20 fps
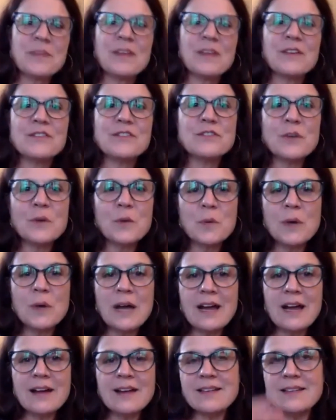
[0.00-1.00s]
So
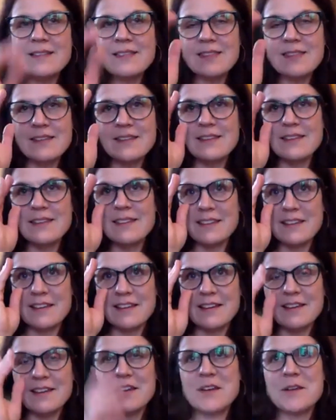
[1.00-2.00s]
I think,
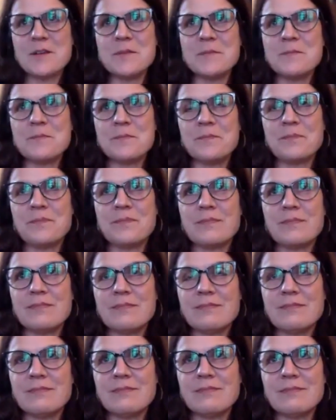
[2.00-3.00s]
well,
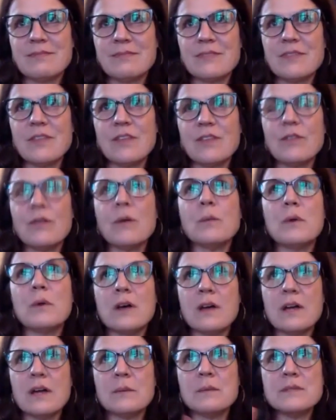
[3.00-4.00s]

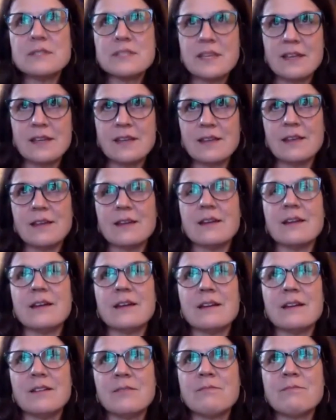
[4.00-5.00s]
I will say,
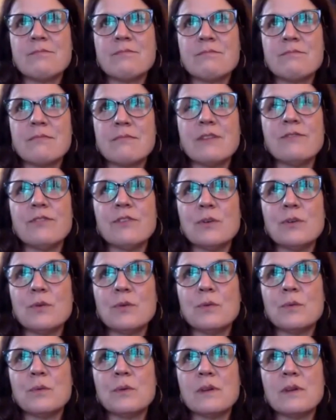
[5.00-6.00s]
if
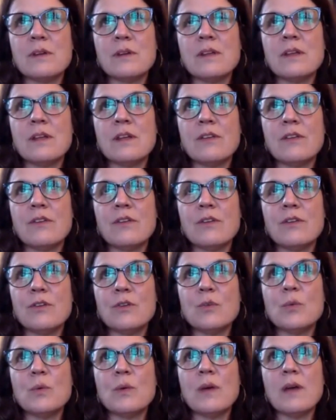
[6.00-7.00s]

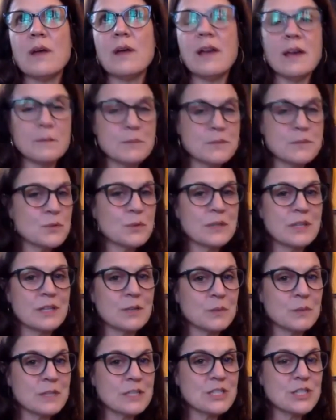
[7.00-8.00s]
you absolutely
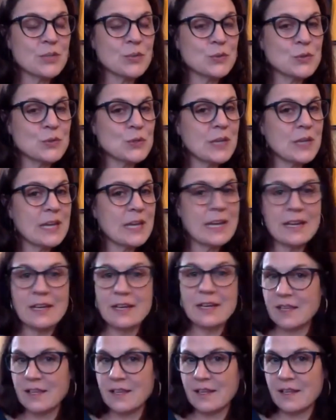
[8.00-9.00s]
can reach out to
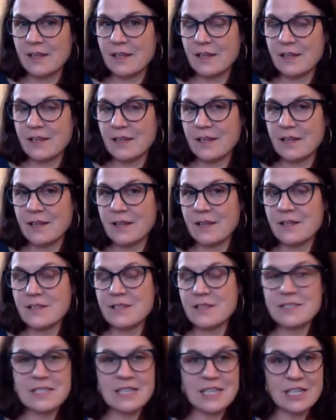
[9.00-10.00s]
any
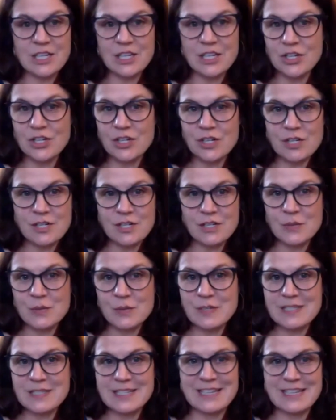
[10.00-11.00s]
senator,
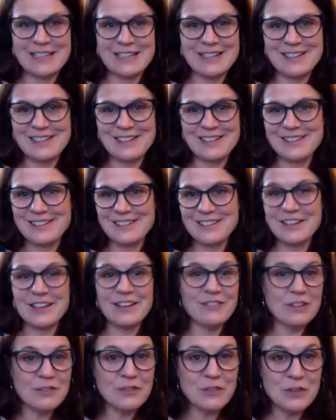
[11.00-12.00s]
U.S. senator,
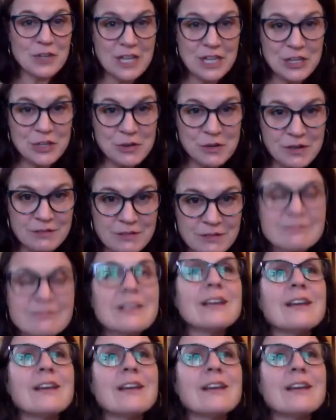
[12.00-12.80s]
even if they're not your own.